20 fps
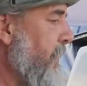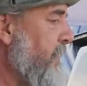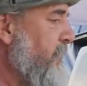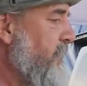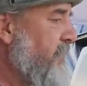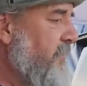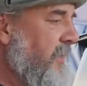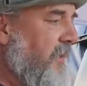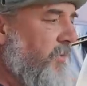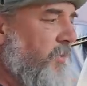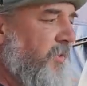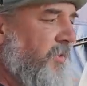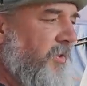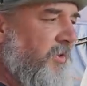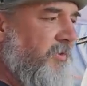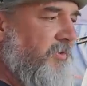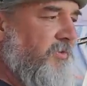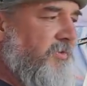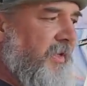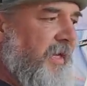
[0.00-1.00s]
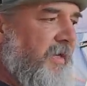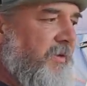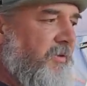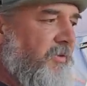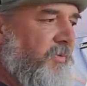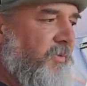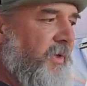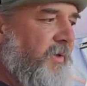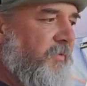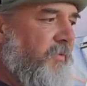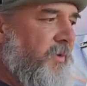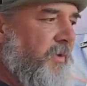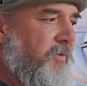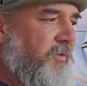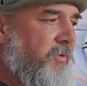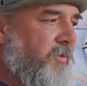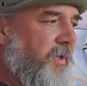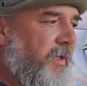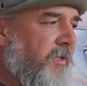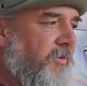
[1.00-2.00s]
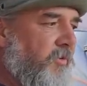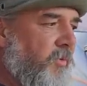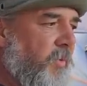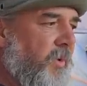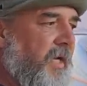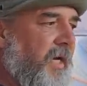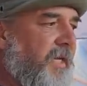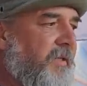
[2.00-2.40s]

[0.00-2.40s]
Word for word: stick with your standard 342 gears. And when I